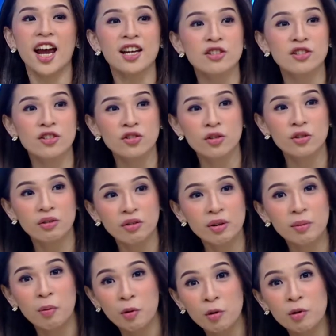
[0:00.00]
ESG
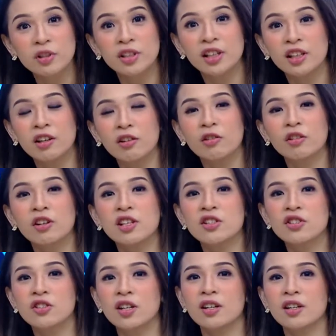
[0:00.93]
report in
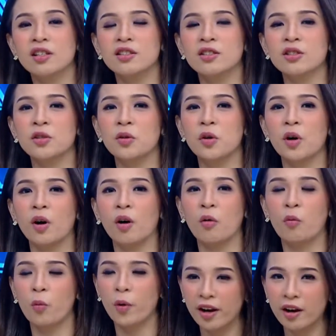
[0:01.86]
Indonesia to
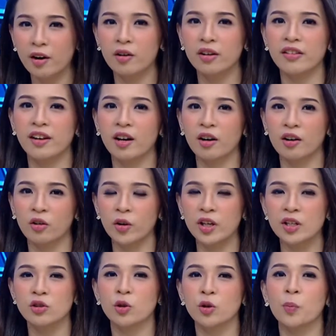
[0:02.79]
where they are
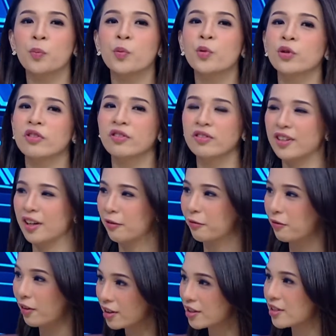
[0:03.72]
going to put
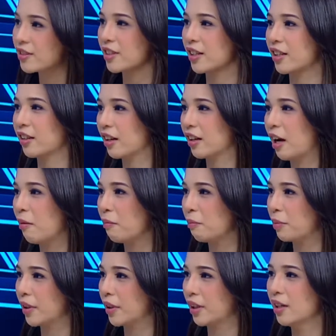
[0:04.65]
their funds in the
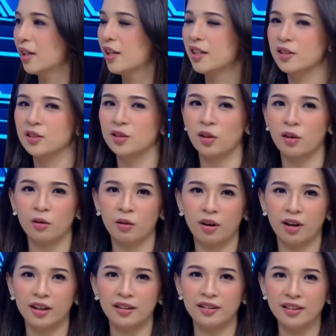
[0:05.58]
company.
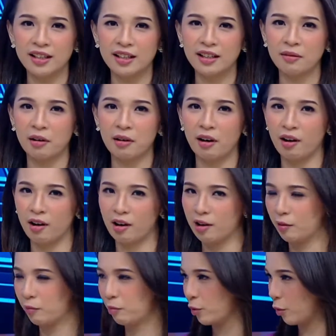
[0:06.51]
So I think
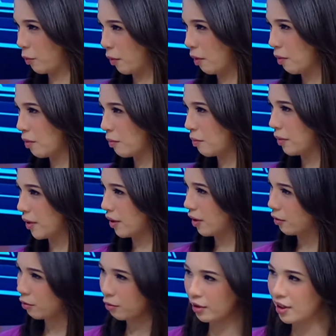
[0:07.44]
you
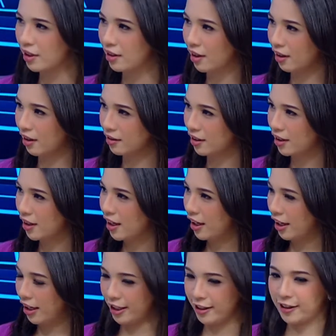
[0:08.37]
probably agree that
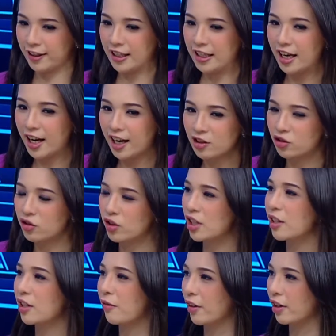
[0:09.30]
the
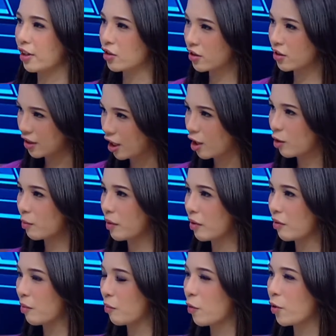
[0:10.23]
ESG, the Financial
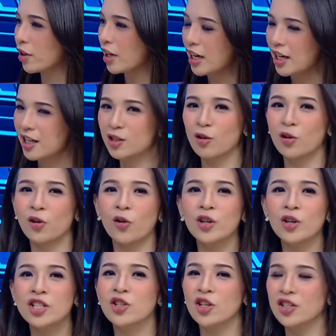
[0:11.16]
Sustainability Report, is not
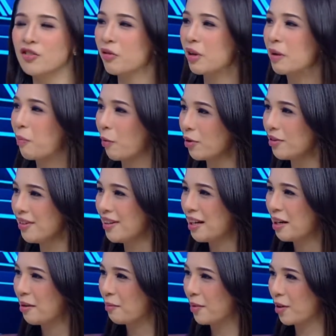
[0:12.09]
only just a report,
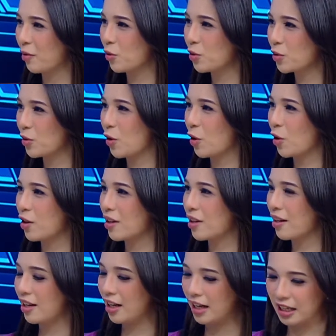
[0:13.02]
but
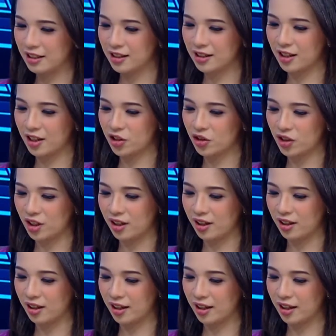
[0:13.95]
also such